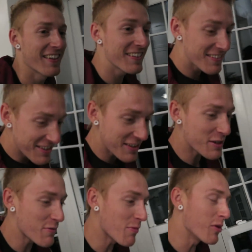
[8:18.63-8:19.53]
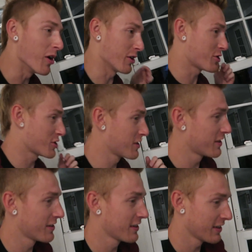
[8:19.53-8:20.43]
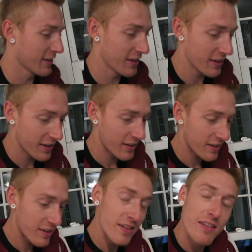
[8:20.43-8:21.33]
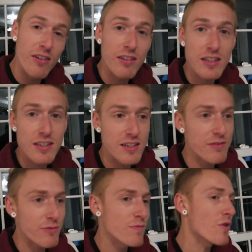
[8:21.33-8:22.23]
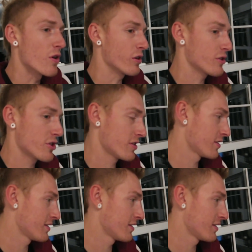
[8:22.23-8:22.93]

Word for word: You didn't even watch? No. Holly didn't even watch?